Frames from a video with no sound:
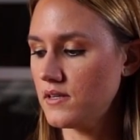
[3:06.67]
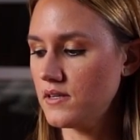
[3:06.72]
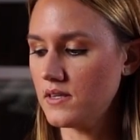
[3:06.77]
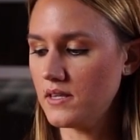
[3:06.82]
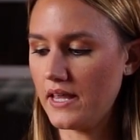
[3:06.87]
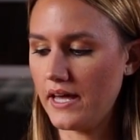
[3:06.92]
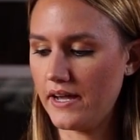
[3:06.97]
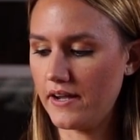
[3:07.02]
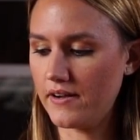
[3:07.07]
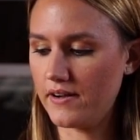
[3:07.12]

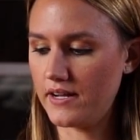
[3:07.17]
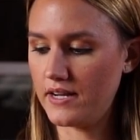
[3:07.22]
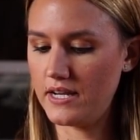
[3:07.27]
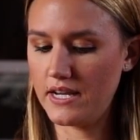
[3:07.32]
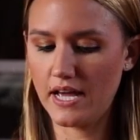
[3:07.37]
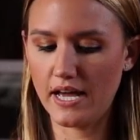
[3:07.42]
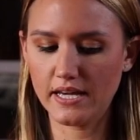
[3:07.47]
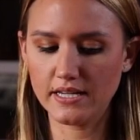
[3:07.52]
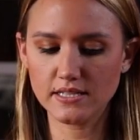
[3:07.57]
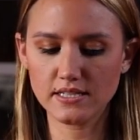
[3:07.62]
layer it
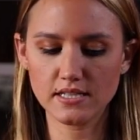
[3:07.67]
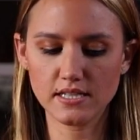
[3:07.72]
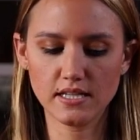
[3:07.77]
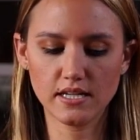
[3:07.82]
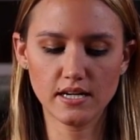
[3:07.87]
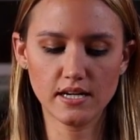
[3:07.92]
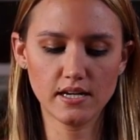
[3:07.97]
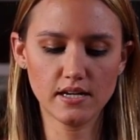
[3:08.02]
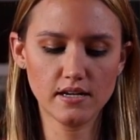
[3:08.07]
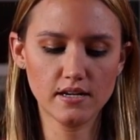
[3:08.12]

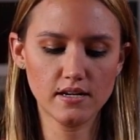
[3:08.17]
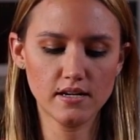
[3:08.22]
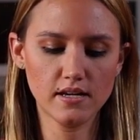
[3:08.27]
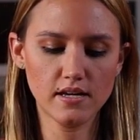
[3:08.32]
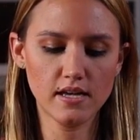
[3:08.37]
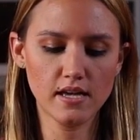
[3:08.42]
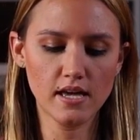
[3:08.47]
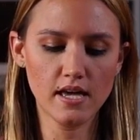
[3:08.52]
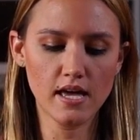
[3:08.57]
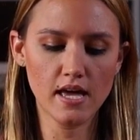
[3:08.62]
nicely,
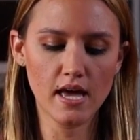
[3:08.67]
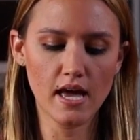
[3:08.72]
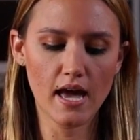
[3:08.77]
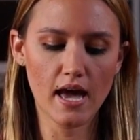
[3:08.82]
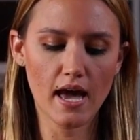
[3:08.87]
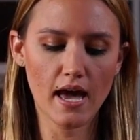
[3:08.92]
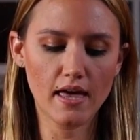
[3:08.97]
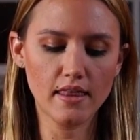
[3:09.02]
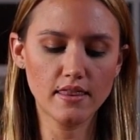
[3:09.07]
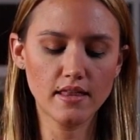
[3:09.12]

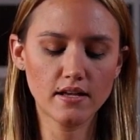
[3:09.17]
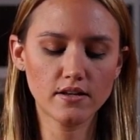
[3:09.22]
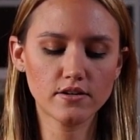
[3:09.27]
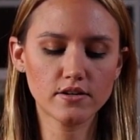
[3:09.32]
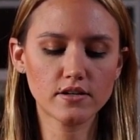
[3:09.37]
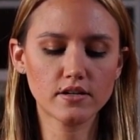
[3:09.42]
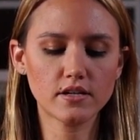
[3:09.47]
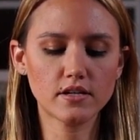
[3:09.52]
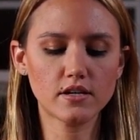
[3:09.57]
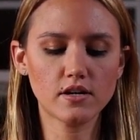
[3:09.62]
and then
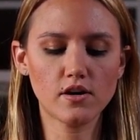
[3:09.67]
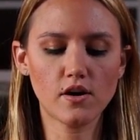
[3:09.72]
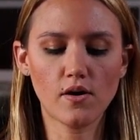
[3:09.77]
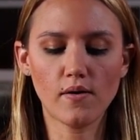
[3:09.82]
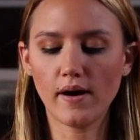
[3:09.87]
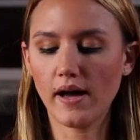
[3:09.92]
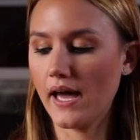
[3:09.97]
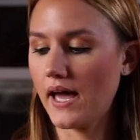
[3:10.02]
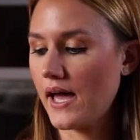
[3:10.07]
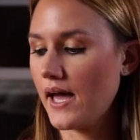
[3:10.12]
you're going to
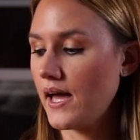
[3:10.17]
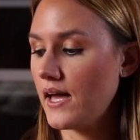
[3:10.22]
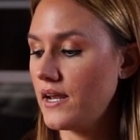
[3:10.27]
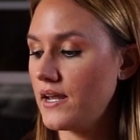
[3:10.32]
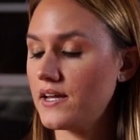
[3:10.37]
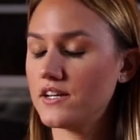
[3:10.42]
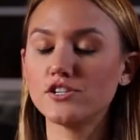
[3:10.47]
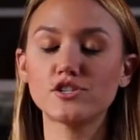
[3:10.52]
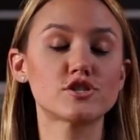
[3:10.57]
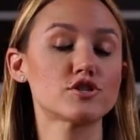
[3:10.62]
go ahead
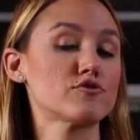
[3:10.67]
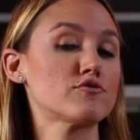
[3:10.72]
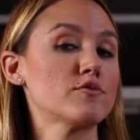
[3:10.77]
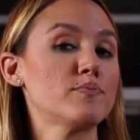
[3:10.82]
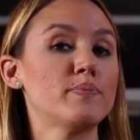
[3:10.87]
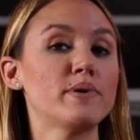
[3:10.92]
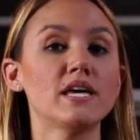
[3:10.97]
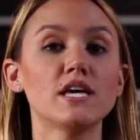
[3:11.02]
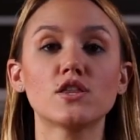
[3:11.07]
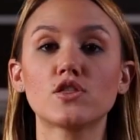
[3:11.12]
and just
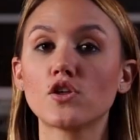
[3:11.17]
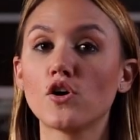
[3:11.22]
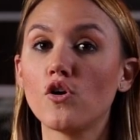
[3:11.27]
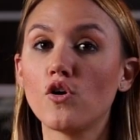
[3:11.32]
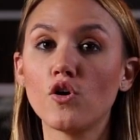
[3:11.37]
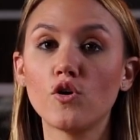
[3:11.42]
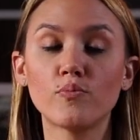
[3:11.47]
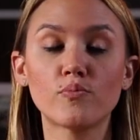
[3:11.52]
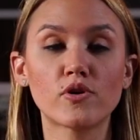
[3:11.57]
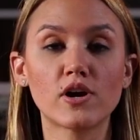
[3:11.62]
repeat the
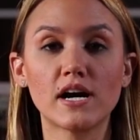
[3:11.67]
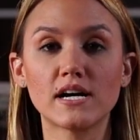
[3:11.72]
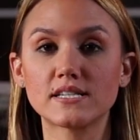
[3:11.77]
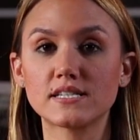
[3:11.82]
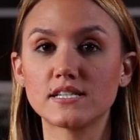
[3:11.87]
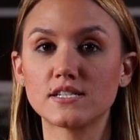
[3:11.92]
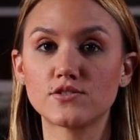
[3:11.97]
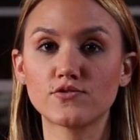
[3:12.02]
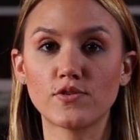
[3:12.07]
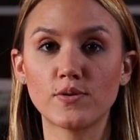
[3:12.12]
whole
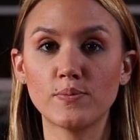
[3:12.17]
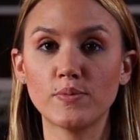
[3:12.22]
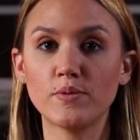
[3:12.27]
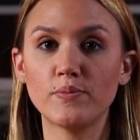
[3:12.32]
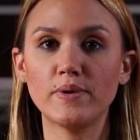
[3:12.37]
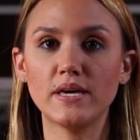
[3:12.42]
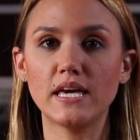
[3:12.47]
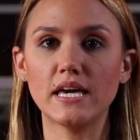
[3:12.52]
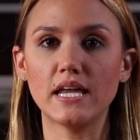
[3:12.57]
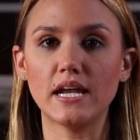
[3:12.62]
process from the
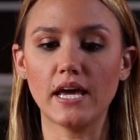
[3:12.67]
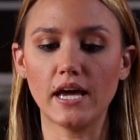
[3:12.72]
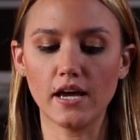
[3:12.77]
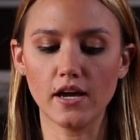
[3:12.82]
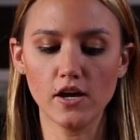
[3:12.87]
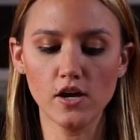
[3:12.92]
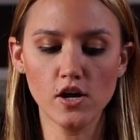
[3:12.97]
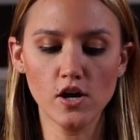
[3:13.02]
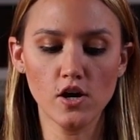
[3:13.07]
beginning,